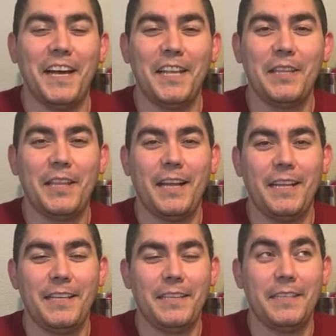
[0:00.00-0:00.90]
let
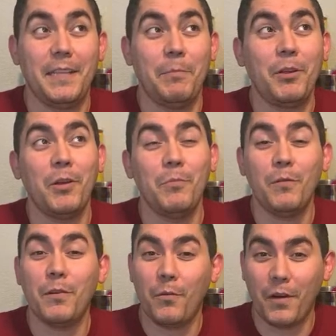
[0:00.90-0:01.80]
me go ahead and
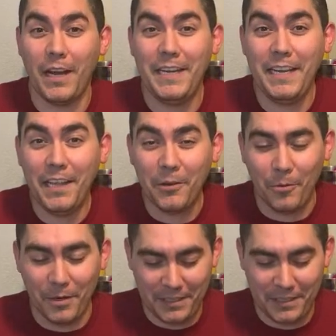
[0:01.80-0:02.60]
move it over another